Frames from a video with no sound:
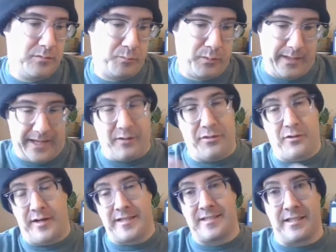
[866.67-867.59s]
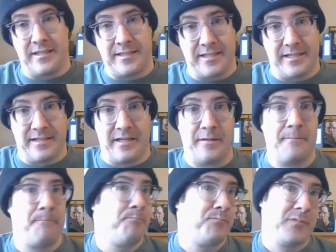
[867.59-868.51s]
play out the rest of the season,
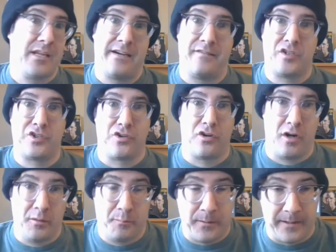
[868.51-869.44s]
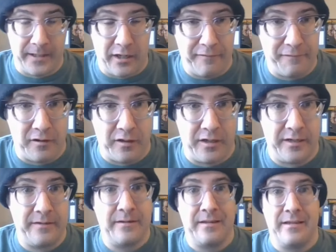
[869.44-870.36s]
have a strong playoff
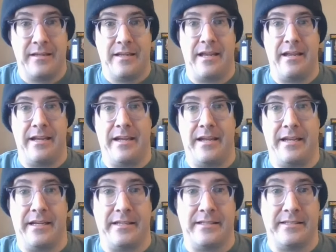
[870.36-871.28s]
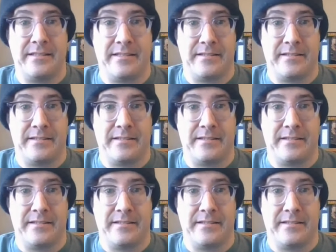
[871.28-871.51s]
run, and